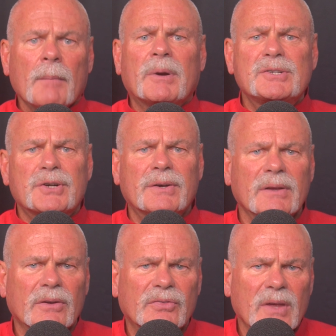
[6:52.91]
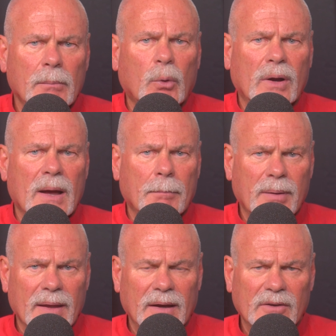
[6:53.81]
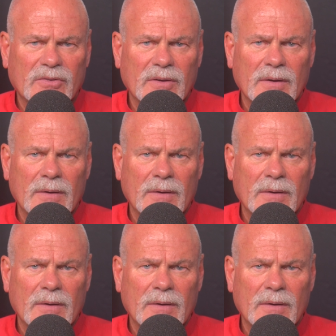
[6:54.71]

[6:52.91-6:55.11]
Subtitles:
But as your deals get more complex,